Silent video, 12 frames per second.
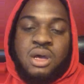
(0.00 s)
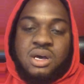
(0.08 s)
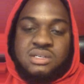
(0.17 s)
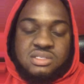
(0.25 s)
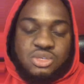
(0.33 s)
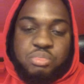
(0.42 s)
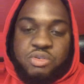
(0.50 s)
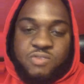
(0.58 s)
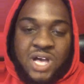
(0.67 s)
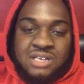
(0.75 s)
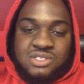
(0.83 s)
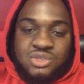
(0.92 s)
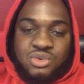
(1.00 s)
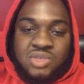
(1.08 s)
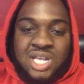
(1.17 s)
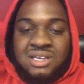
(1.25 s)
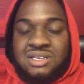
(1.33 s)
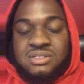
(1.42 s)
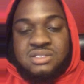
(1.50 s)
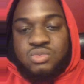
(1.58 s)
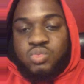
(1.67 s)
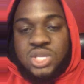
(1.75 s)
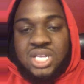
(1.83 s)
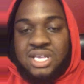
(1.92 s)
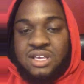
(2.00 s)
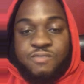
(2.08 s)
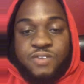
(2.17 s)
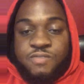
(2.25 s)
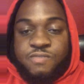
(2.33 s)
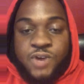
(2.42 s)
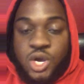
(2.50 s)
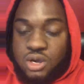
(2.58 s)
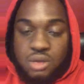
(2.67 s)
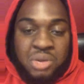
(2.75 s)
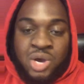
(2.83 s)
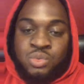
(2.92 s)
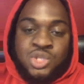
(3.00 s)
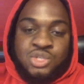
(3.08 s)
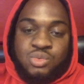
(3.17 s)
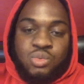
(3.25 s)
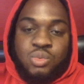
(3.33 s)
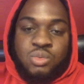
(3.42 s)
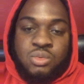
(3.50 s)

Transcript: a supervisor that doesn't really give a fuck about you.